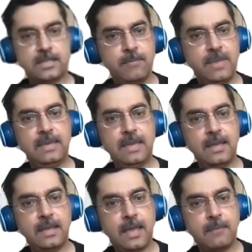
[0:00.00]

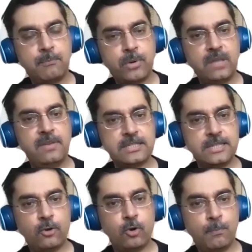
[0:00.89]
making a
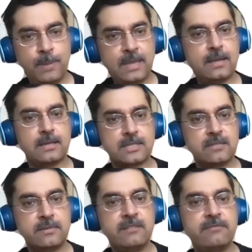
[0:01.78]
previously opaque
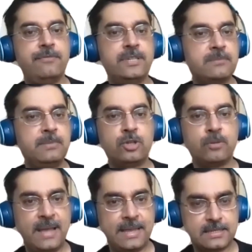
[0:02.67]
customer visible to
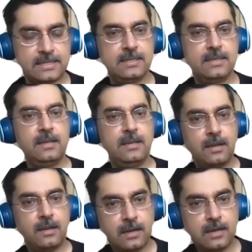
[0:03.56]
banks.
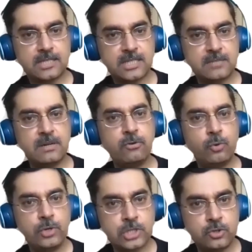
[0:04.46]
A customer who
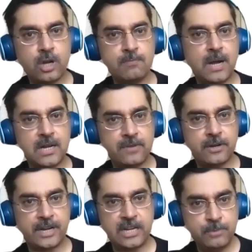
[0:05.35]
is not part of a
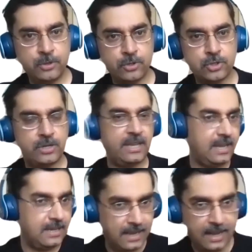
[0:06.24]
credit bureau today
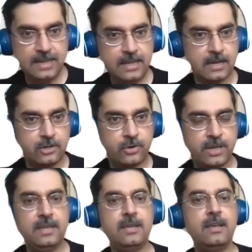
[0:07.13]
in any
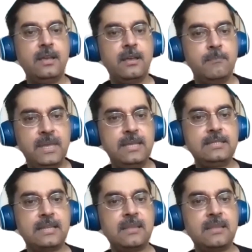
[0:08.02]
country means
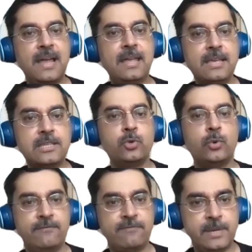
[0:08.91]
that the bank has no
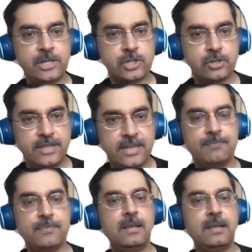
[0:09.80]
information on them.